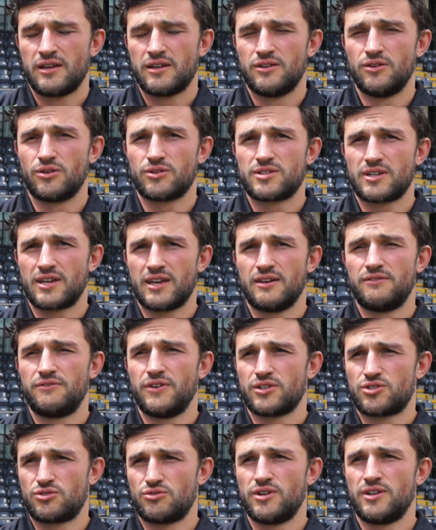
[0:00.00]
not to get a
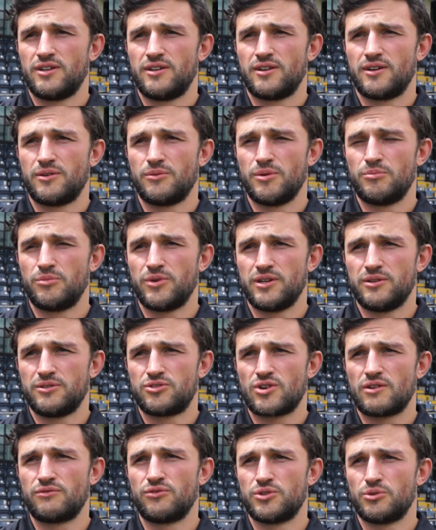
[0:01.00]
victory when we
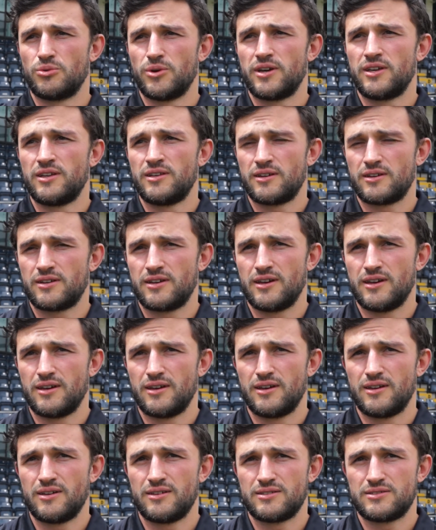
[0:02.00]
travelled away
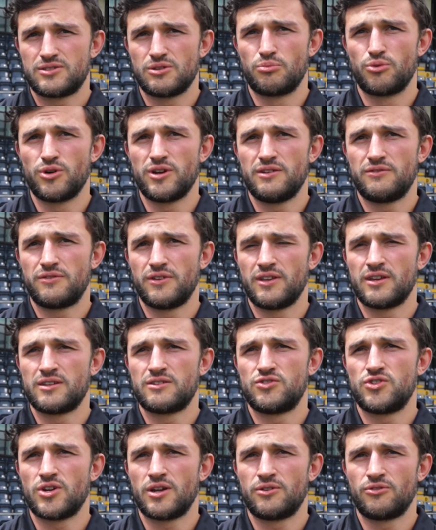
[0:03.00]
uh, to Brive at the end
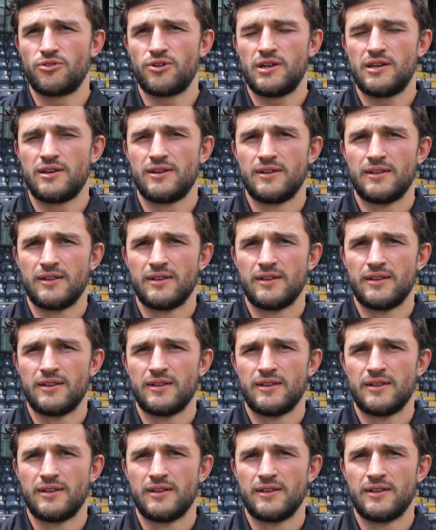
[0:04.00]
of January.